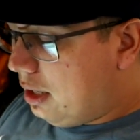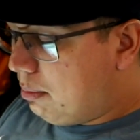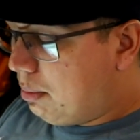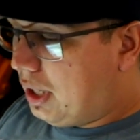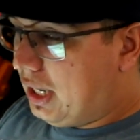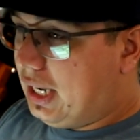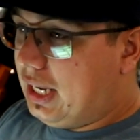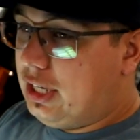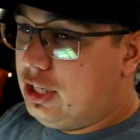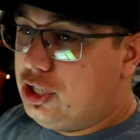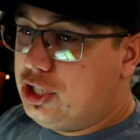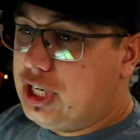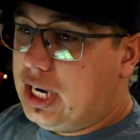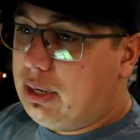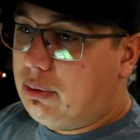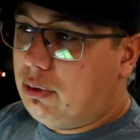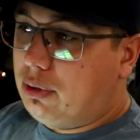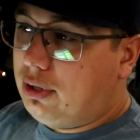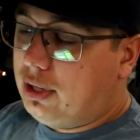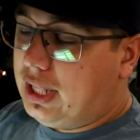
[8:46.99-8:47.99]
but in
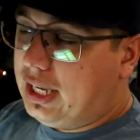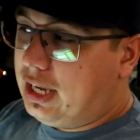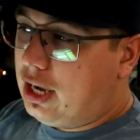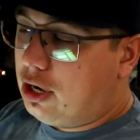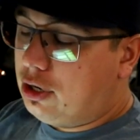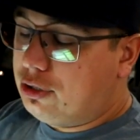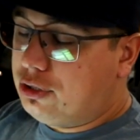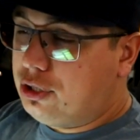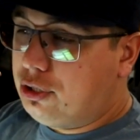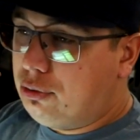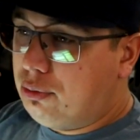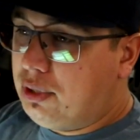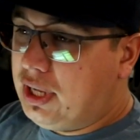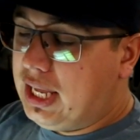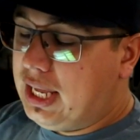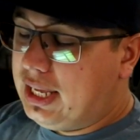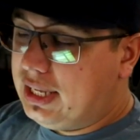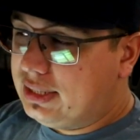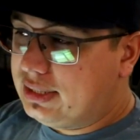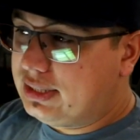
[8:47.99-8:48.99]
general, like our two
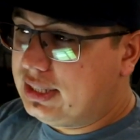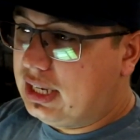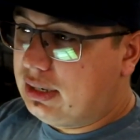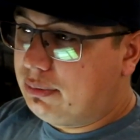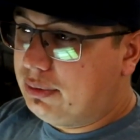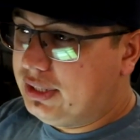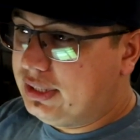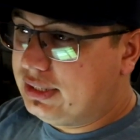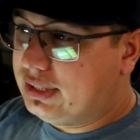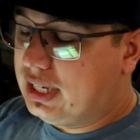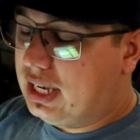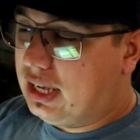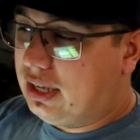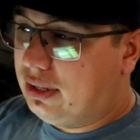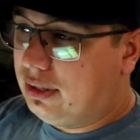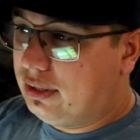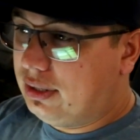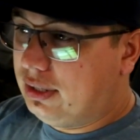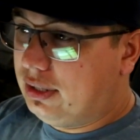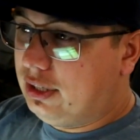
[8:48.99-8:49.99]
kits that we
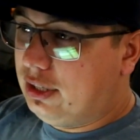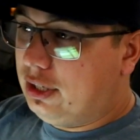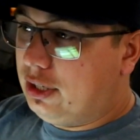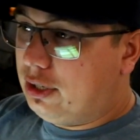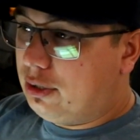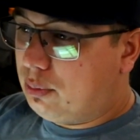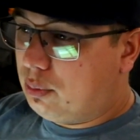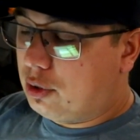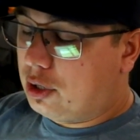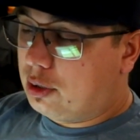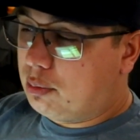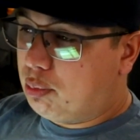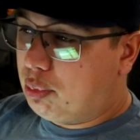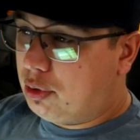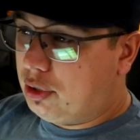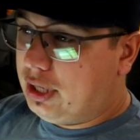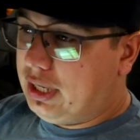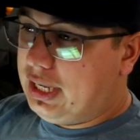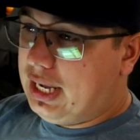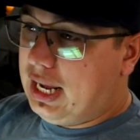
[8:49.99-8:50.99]
sell work
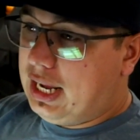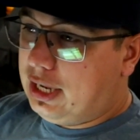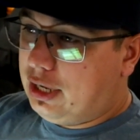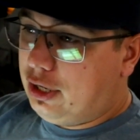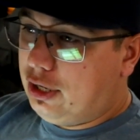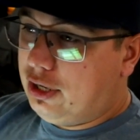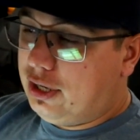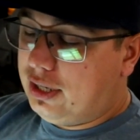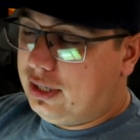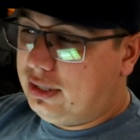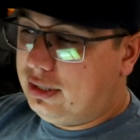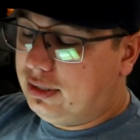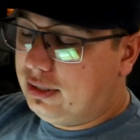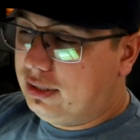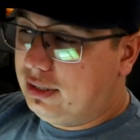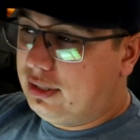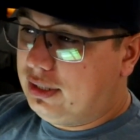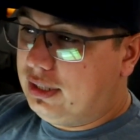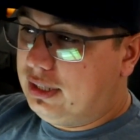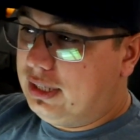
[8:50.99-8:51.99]
pretty dang good
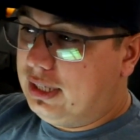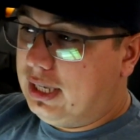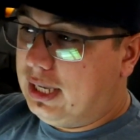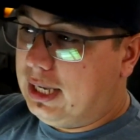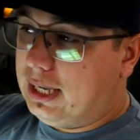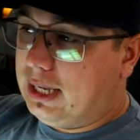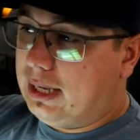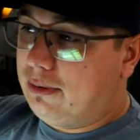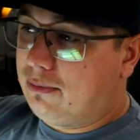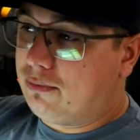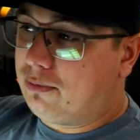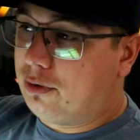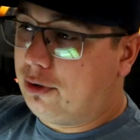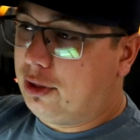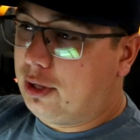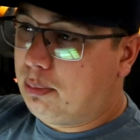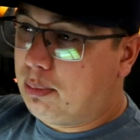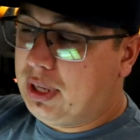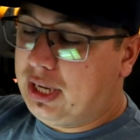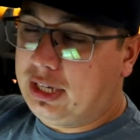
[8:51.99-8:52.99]
uh, for
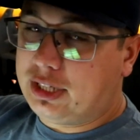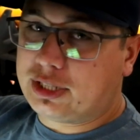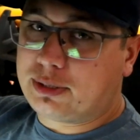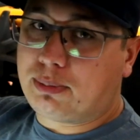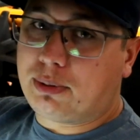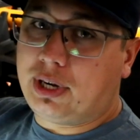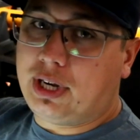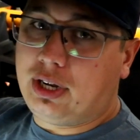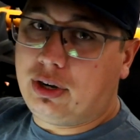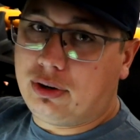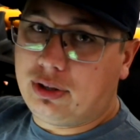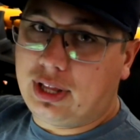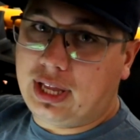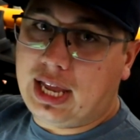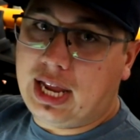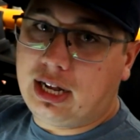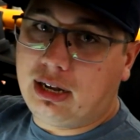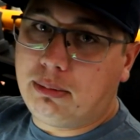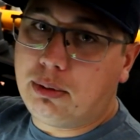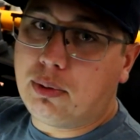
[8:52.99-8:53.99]
the pink spring or the
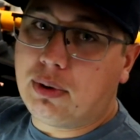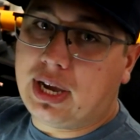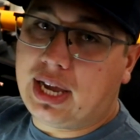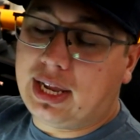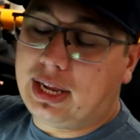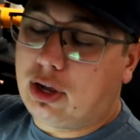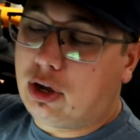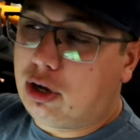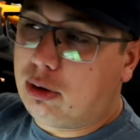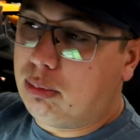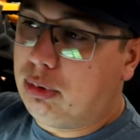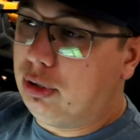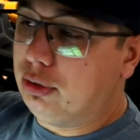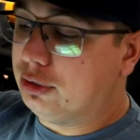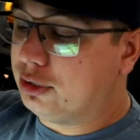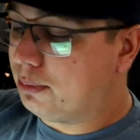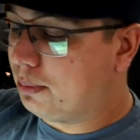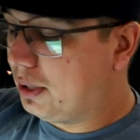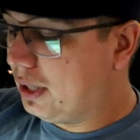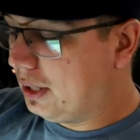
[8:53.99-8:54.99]
KWI all
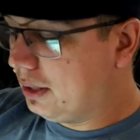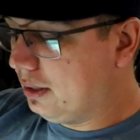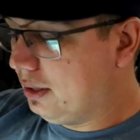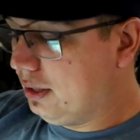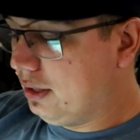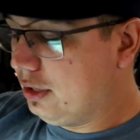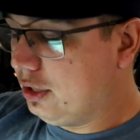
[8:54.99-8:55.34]
blue spring.